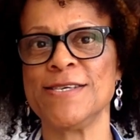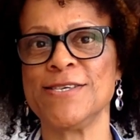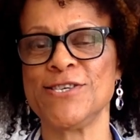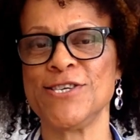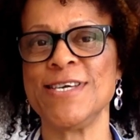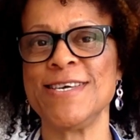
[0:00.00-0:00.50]

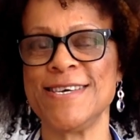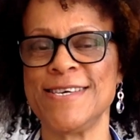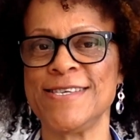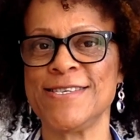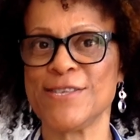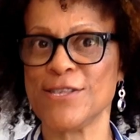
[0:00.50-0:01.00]
She
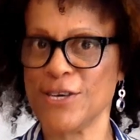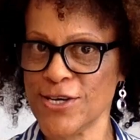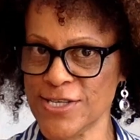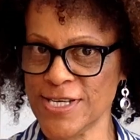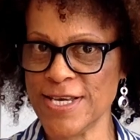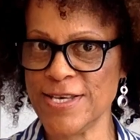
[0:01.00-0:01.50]
is
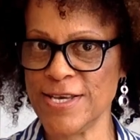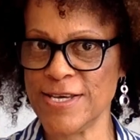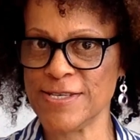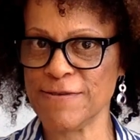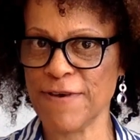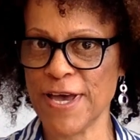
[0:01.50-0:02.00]
13
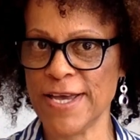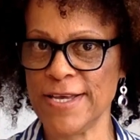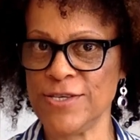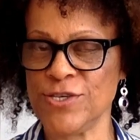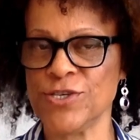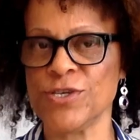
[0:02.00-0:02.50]
years of
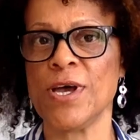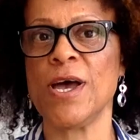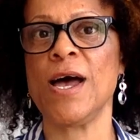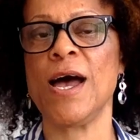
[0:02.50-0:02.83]
age